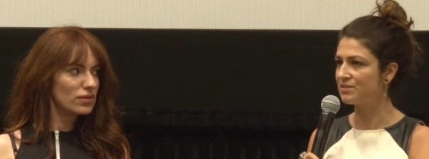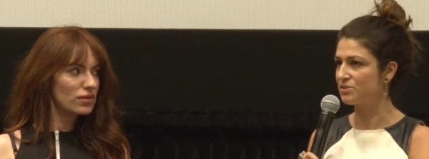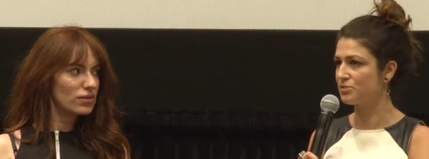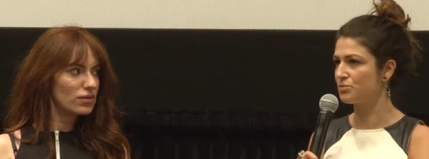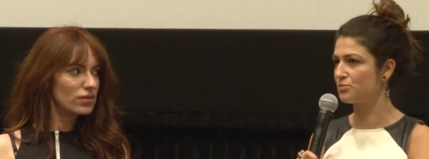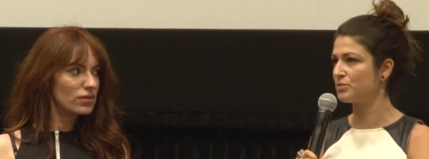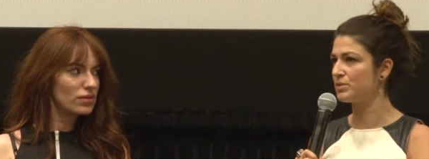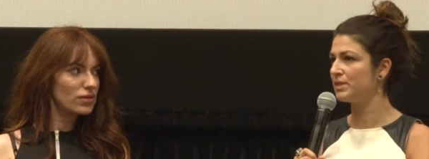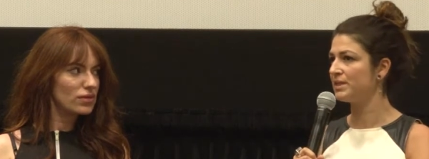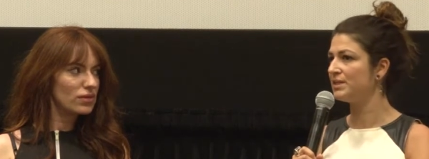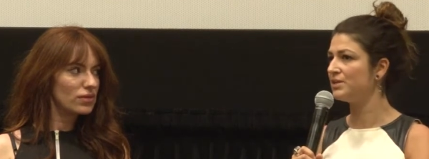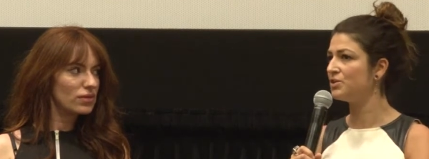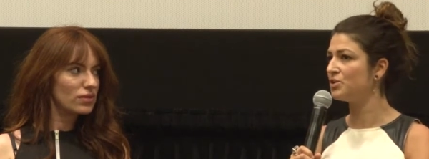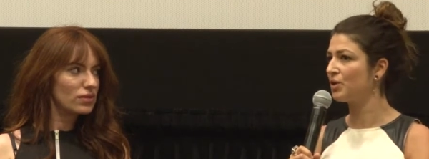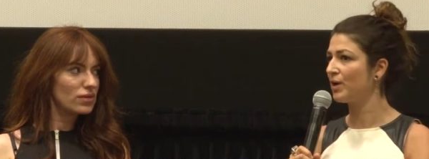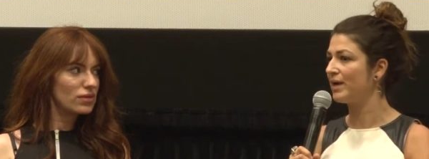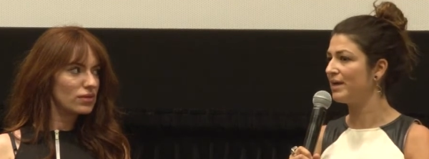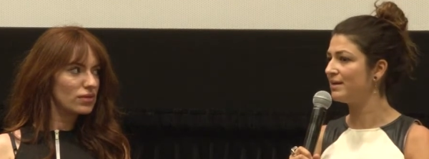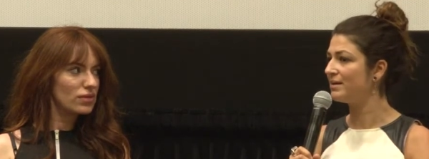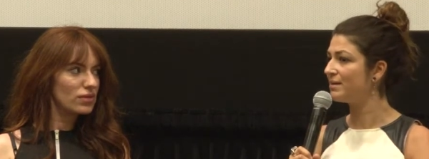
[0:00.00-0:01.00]
Speaker 1: this really
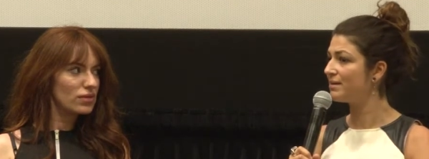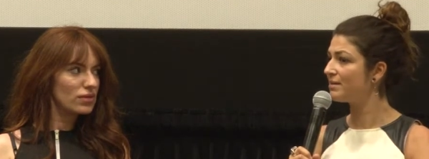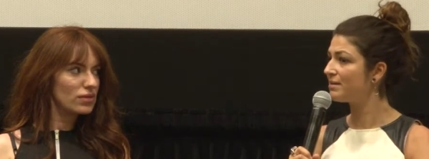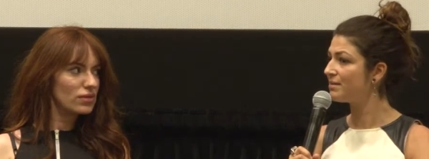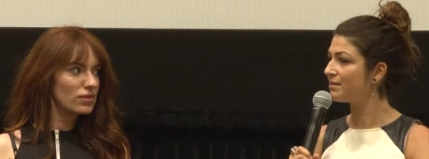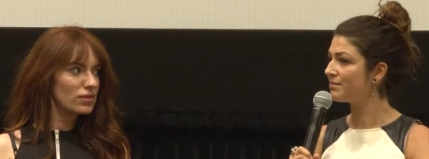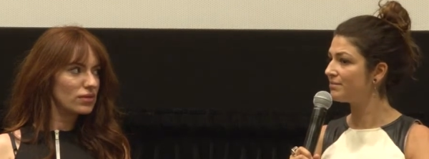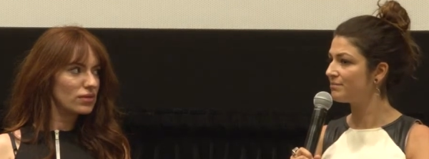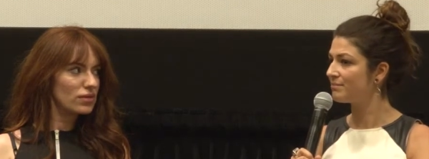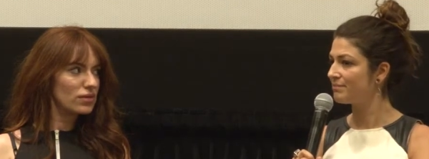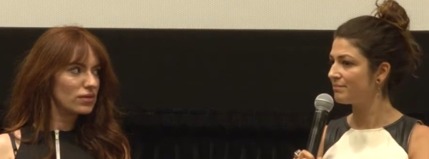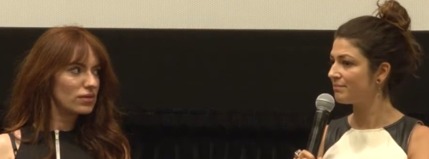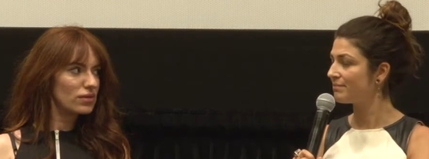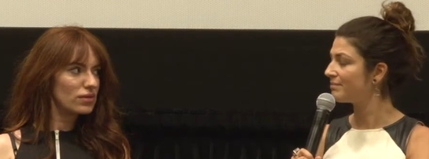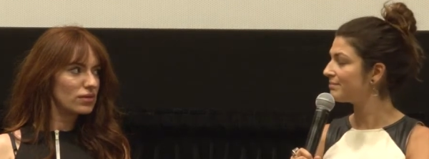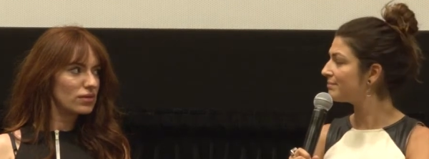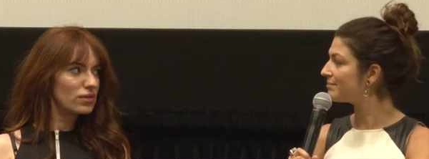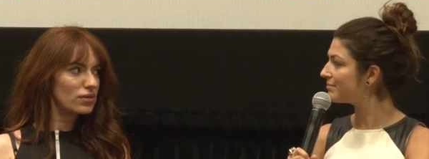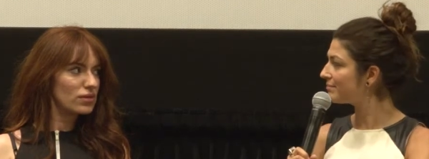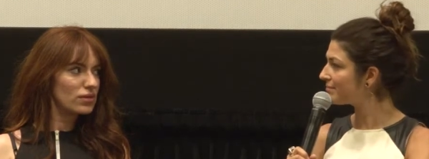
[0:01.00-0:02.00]
great
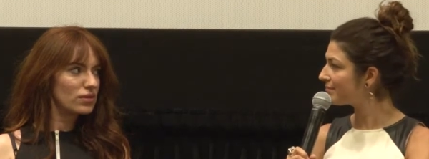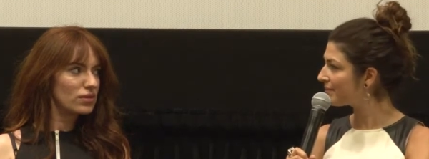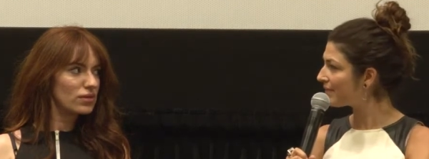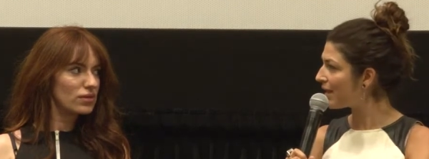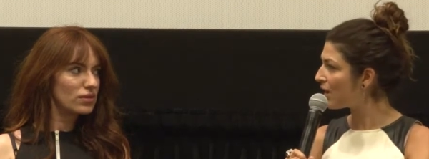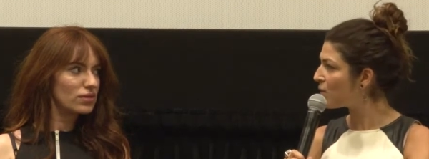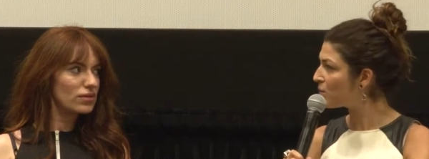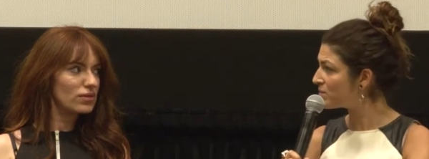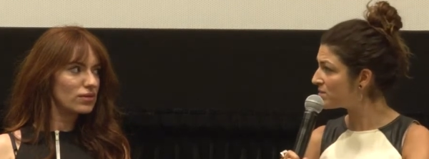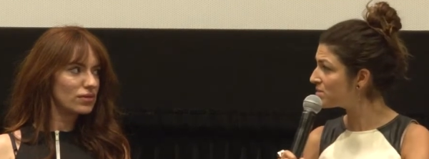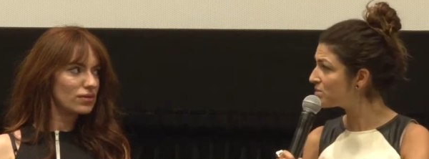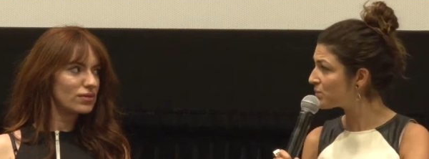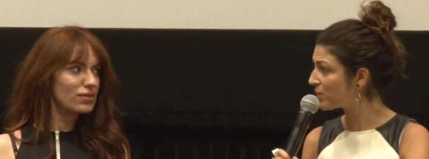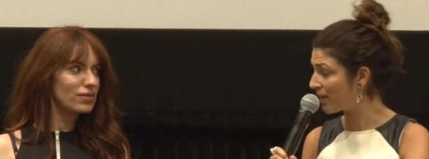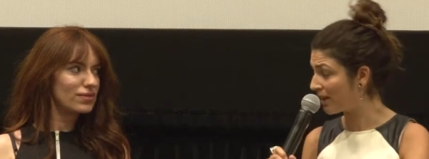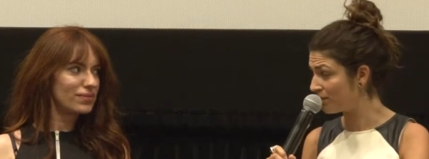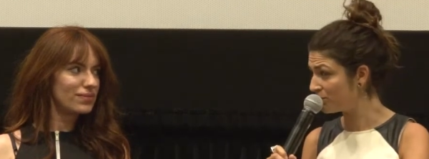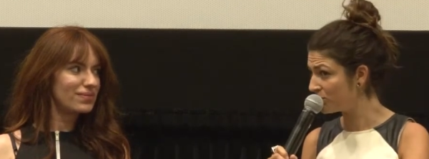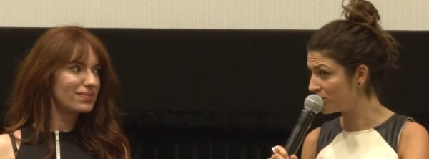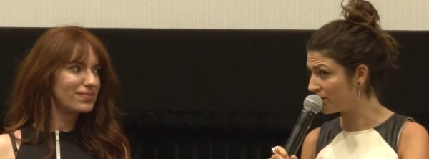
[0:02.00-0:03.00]
I hope this is okay
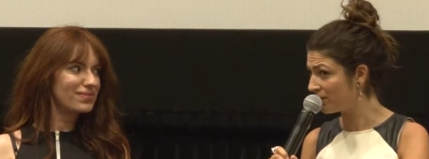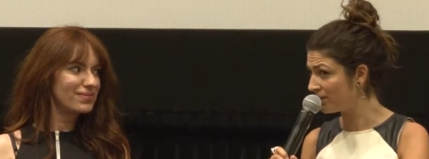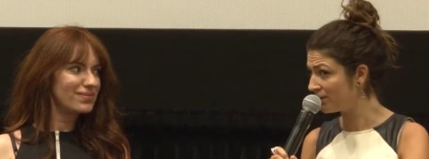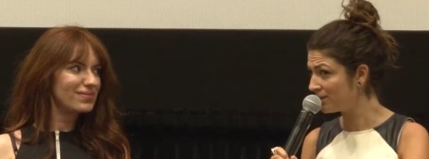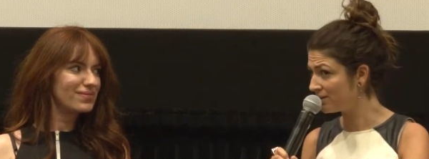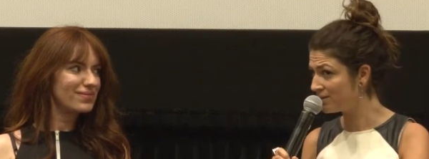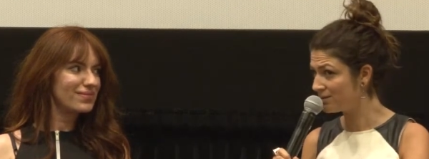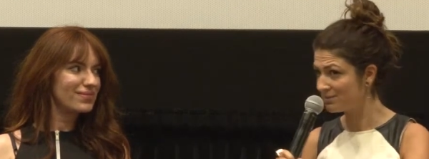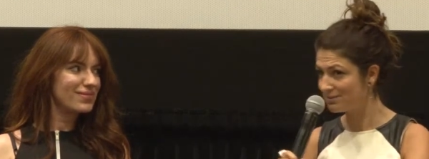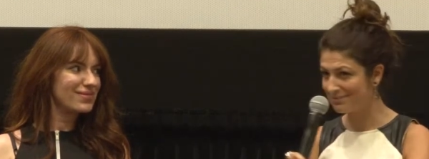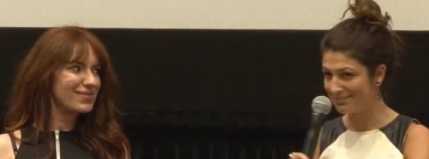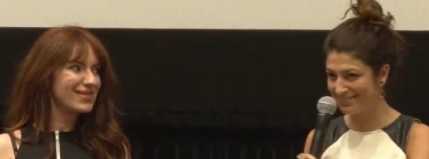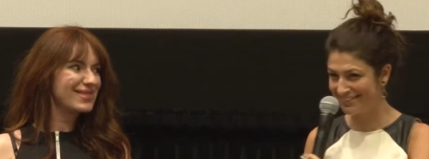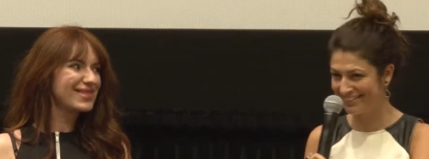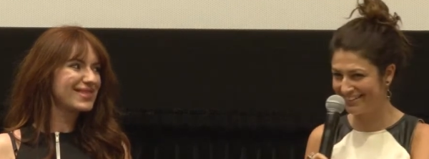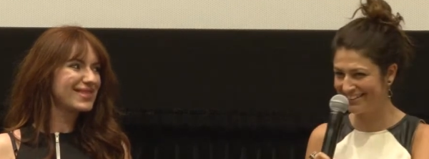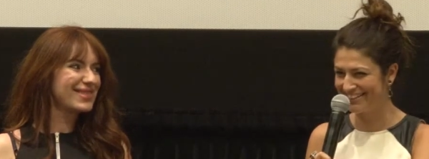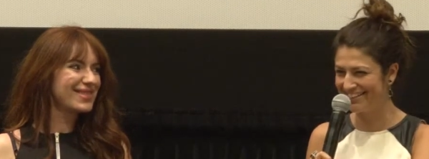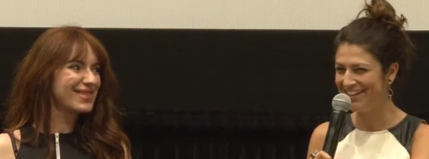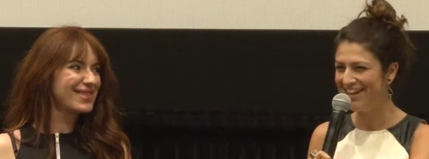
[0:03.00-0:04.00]
I'm sharing
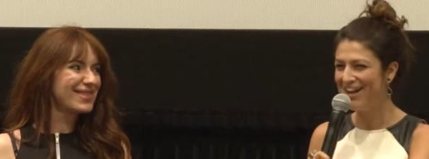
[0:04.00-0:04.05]
this.